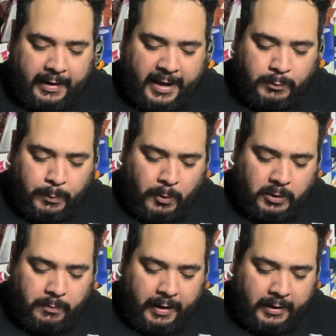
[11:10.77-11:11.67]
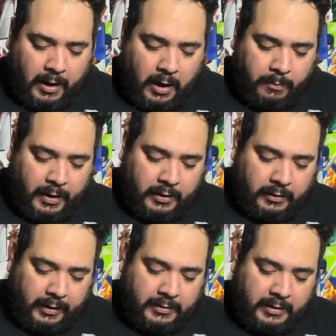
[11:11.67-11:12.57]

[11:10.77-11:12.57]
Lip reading: Hasbro Pulse made a comment like to